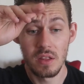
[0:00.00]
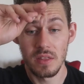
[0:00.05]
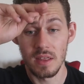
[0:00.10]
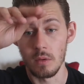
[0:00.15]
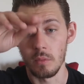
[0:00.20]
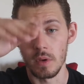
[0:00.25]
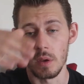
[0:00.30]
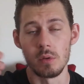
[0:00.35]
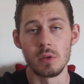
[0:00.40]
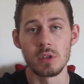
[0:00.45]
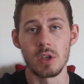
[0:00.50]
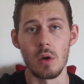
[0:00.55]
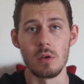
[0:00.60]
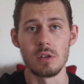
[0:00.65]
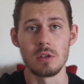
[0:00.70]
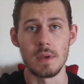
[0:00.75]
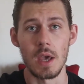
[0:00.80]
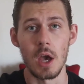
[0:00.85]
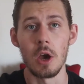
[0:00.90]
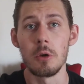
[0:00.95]
that we was
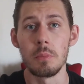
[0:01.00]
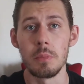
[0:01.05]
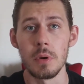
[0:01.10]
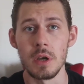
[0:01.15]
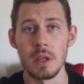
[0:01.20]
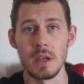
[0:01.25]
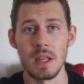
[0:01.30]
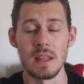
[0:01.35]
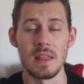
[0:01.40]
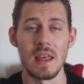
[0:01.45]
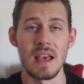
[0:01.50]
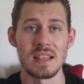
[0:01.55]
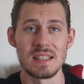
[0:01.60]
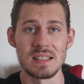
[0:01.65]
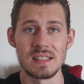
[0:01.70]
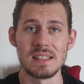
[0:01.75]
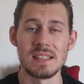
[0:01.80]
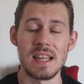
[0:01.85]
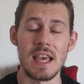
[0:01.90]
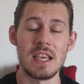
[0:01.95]
going to be open in their
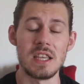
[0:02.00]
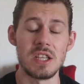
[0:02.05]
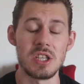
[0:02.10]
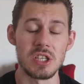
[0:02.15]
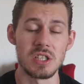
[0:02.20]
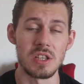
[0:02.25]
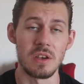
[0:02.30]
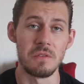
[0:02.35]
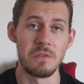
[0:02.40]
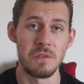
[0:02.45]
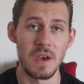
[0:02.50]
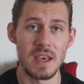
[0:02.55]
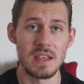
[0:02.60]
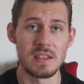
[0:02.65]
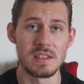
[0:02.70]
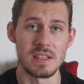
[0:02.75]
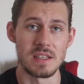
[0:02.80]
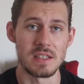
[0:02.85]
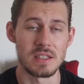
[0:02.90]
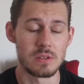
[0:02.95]
stages of
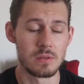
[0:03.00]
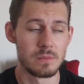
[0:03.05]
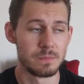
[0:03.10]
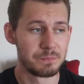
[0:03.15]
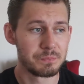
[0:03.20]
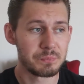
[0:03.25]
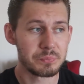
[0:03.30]
phases.